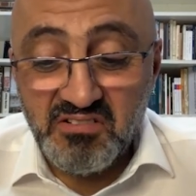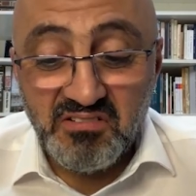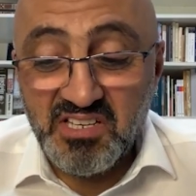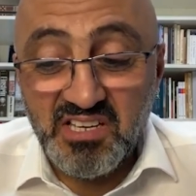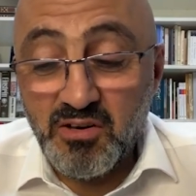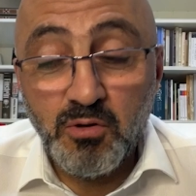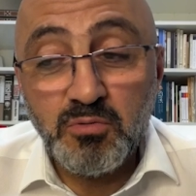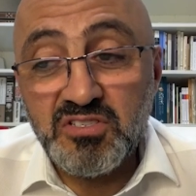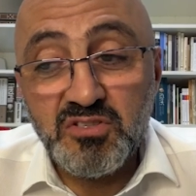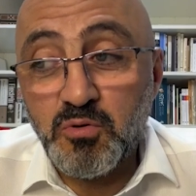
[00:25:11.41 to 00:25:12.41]
he
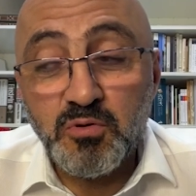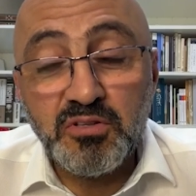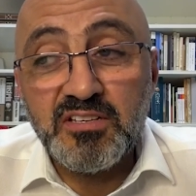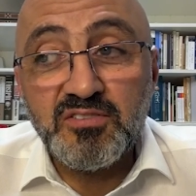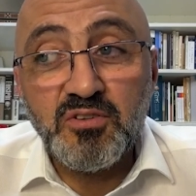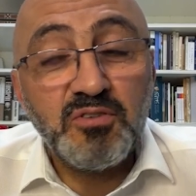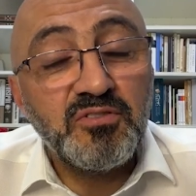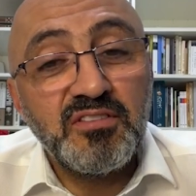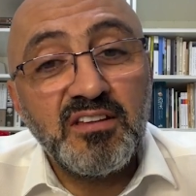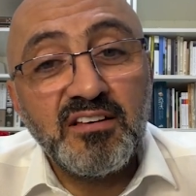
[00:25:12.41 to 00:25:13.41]
always thought it's
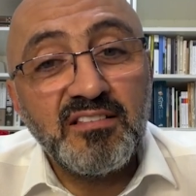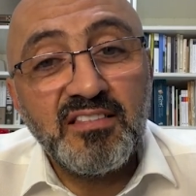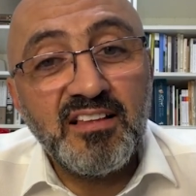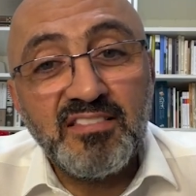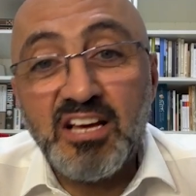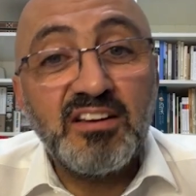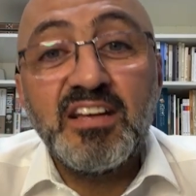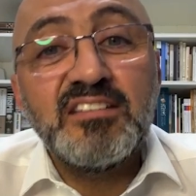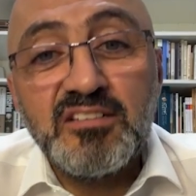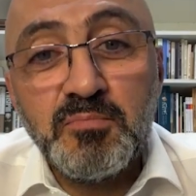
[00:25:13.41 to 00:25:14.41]
not the
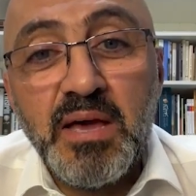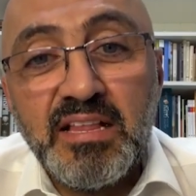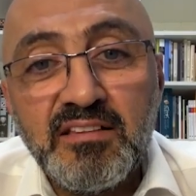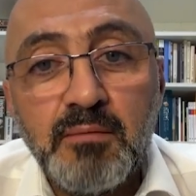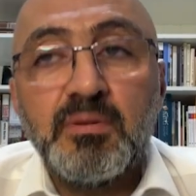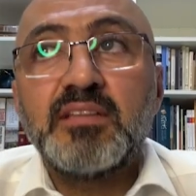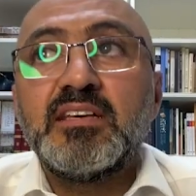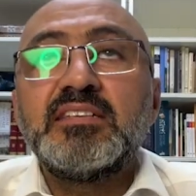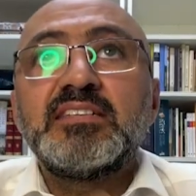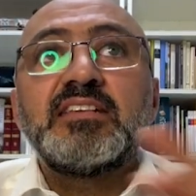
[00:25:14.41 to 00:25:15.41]
greatest painting, but
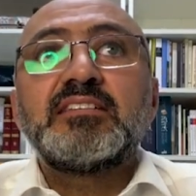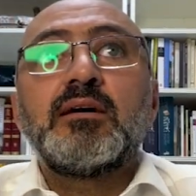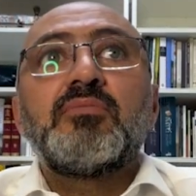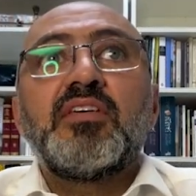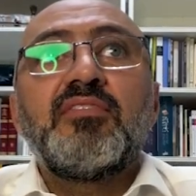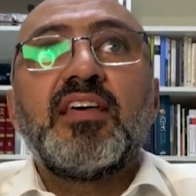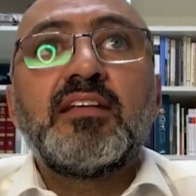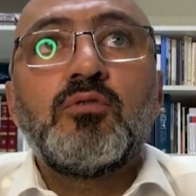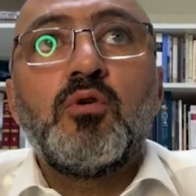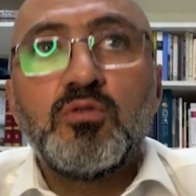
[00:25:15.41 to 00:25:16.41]
he said something
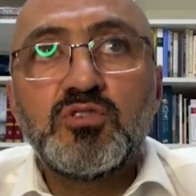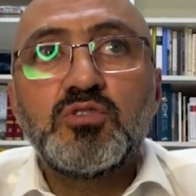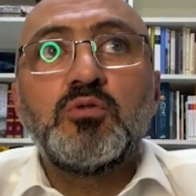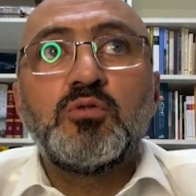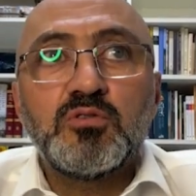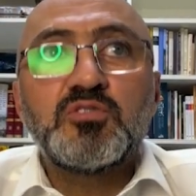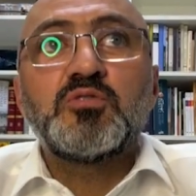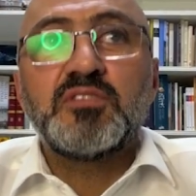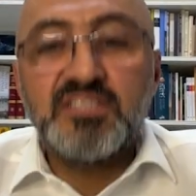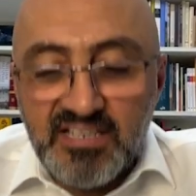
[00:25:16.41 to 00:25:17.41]
that also
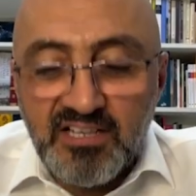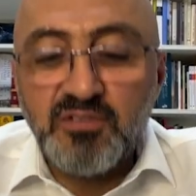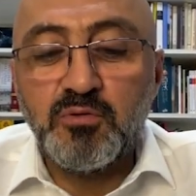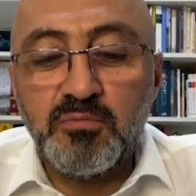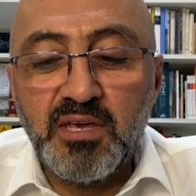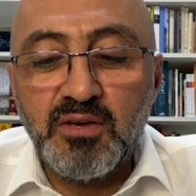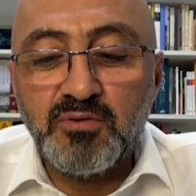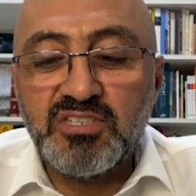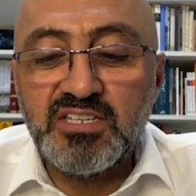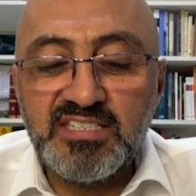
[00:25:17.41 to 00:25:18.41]
resonated with me,
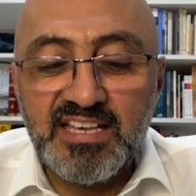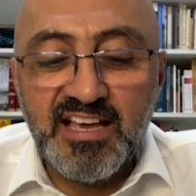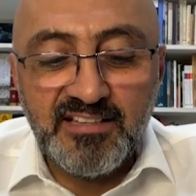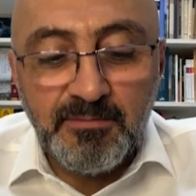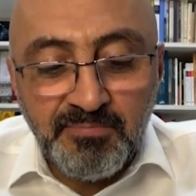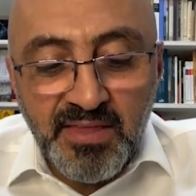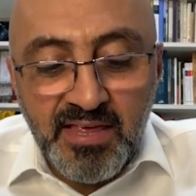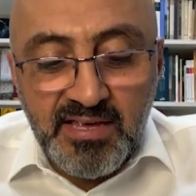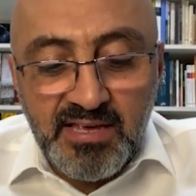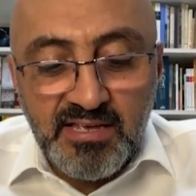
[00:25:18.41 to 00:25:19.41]
which he said
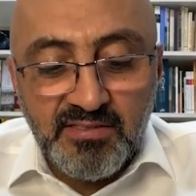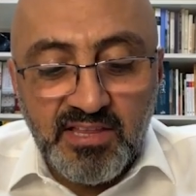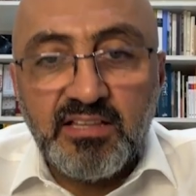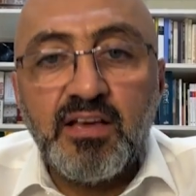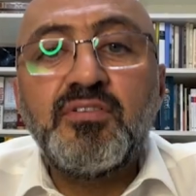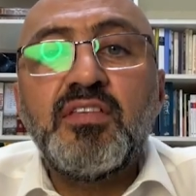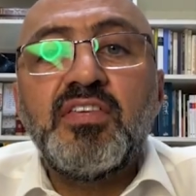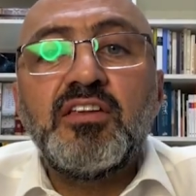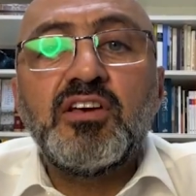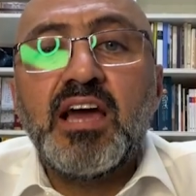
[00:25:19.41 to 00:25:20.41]
that
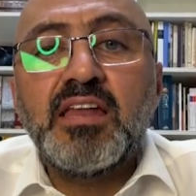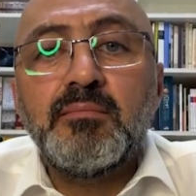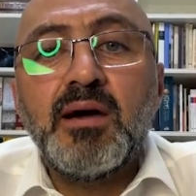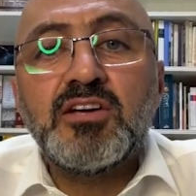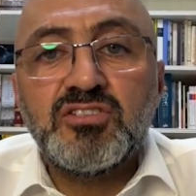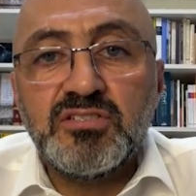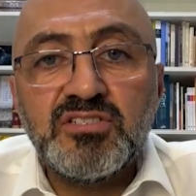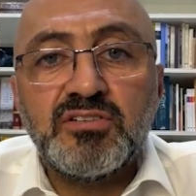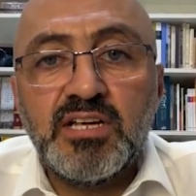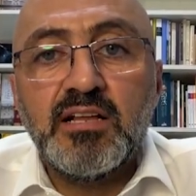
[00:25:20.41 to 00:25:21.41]
everything you can imagine
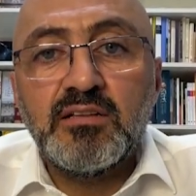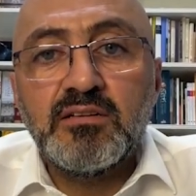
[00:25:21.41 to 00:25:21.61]
is real.